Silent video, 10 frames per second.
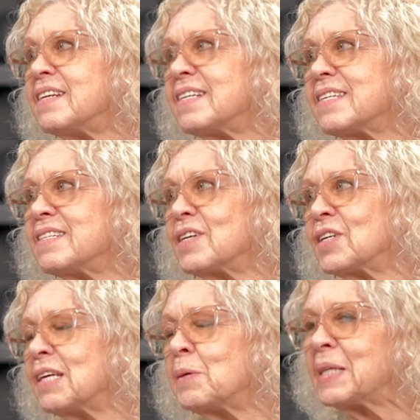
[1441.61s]
not
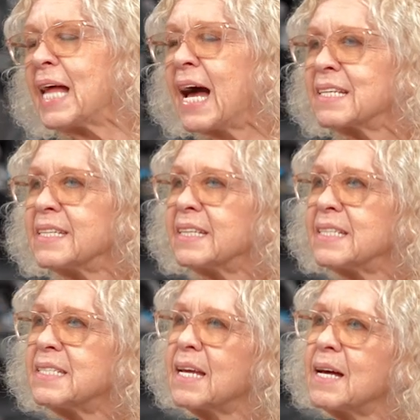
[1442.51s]
necessarily
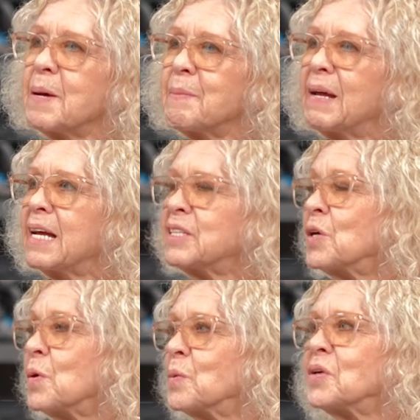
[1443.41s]
relaxing. Is um, I
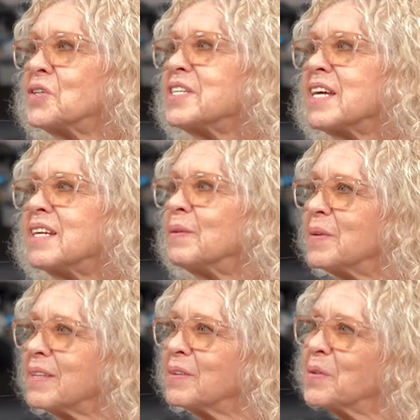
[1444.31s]
like to go roller
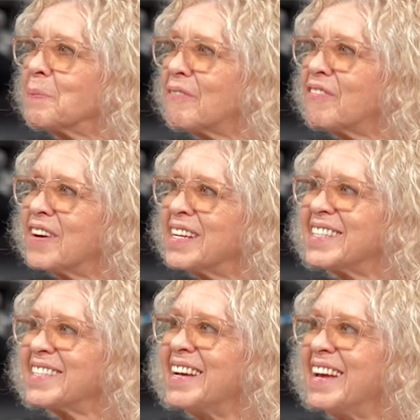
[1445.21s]
skating with a group of
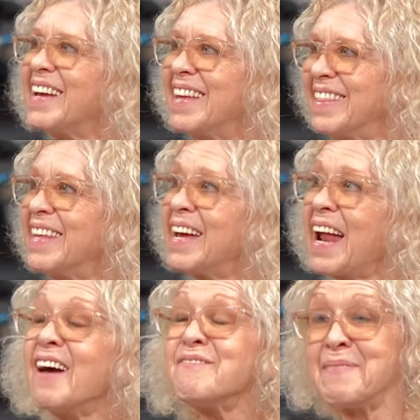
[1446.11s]
friends that,
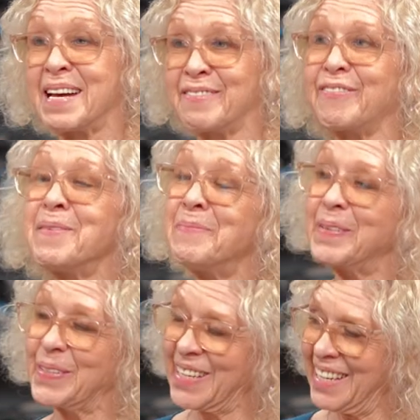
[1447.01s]
that I've met
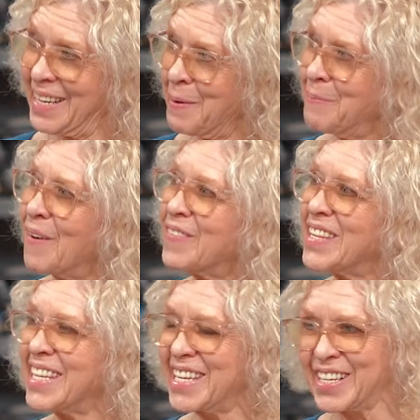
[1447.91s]
from boot camp
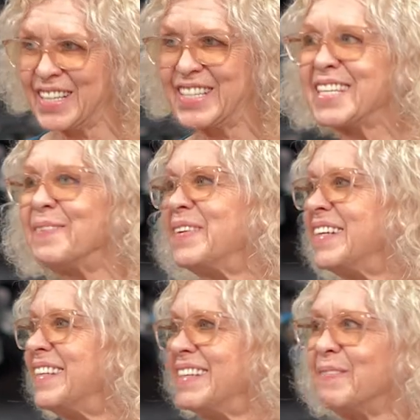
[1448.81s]
over the years, and
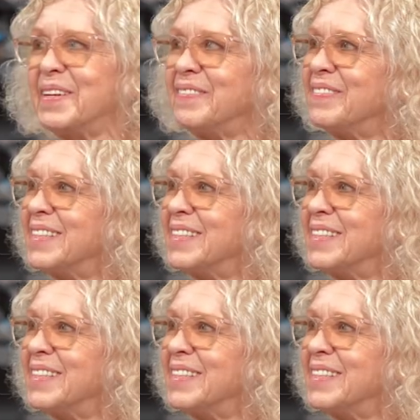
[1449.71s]
we we